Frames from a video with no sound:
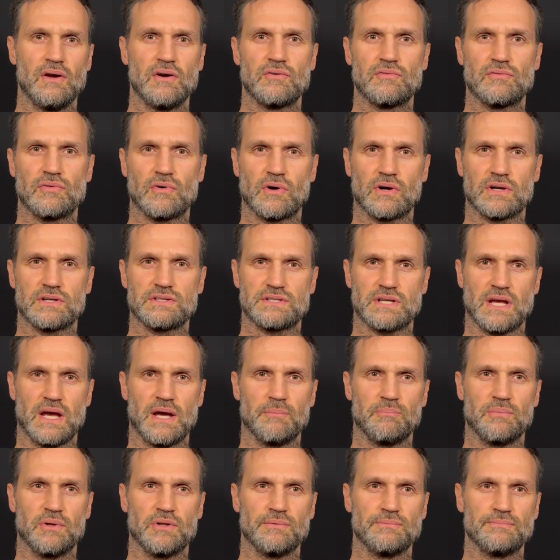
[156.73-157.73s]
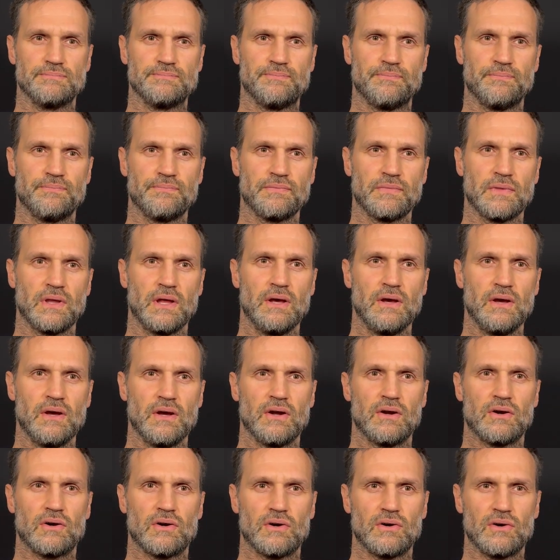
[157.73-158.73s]
For example,
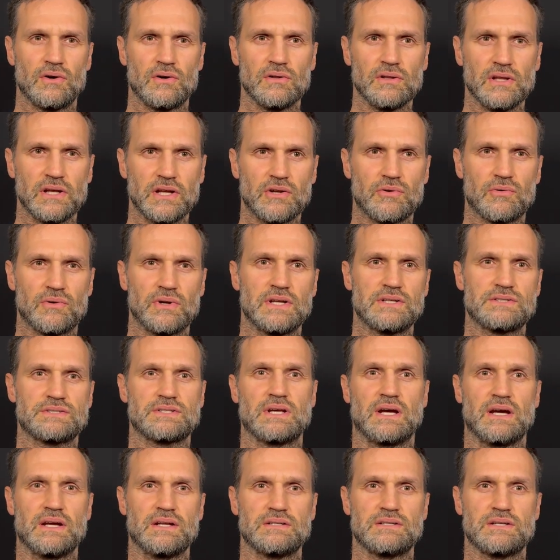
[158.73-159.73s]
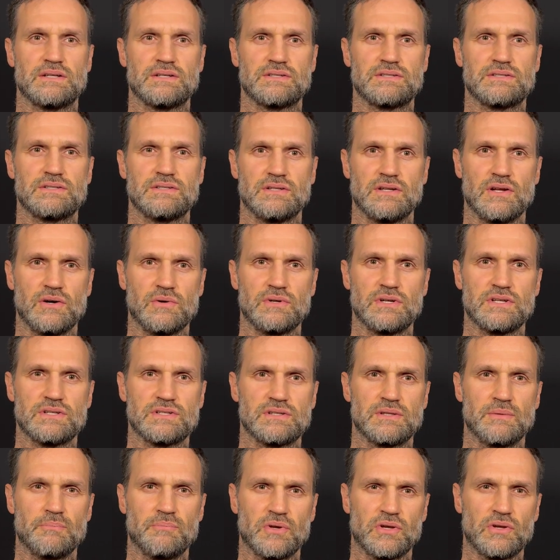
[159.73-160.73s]
early Greek scientists
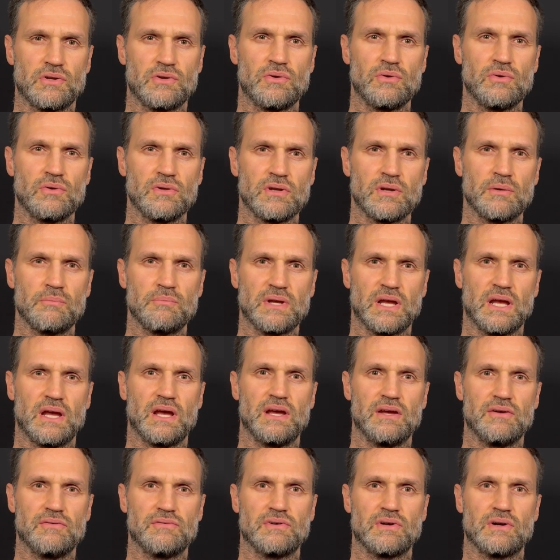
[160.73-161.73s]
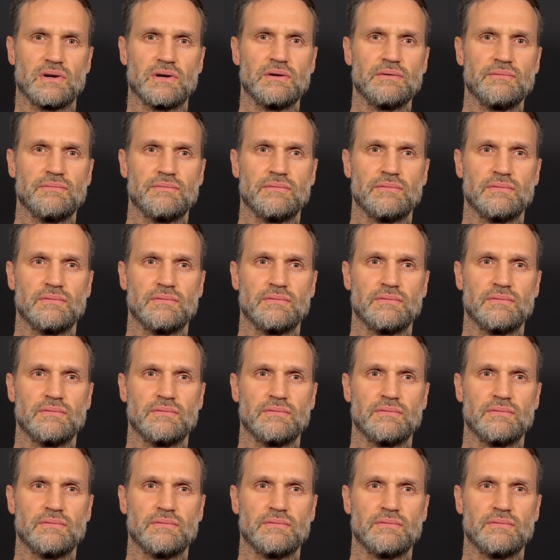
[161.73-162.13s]
noticed the peculiar behavior